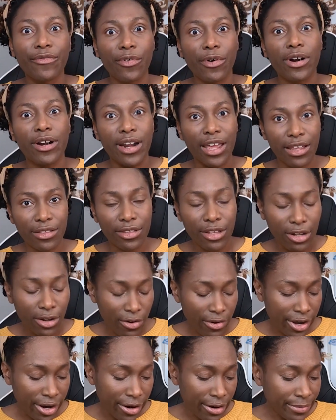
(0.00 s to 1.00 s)
for Nate the
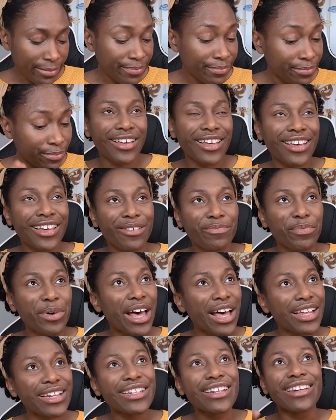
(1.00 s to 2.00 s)
lawyer.
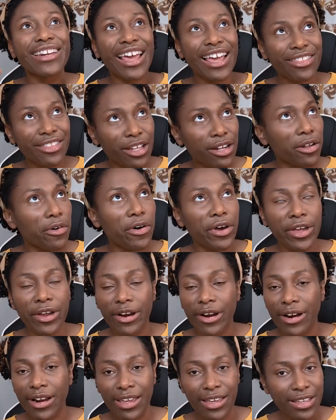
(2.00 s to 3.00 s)
But Nate the
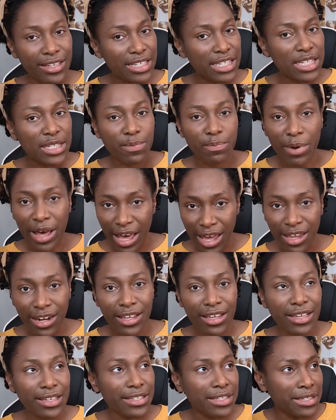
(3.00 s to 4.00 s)
lawyer is
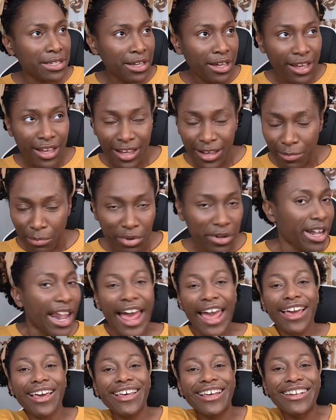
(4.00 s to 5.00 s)
Spidey's
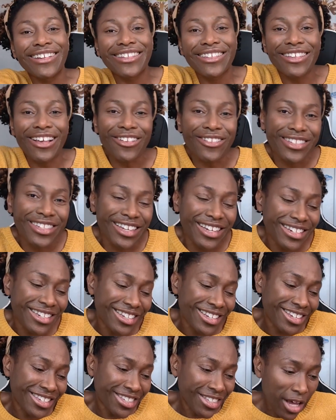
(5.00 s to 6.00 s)
black consultant.
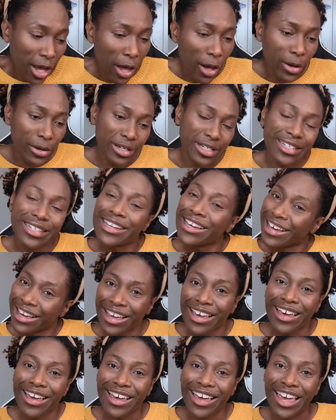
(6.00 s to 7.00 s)
So,
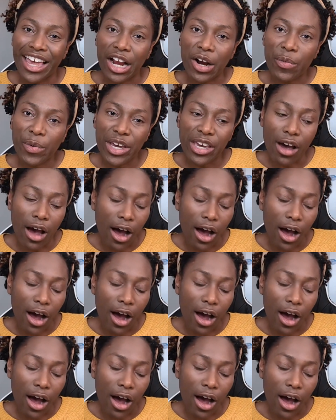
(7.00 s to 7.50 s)
here we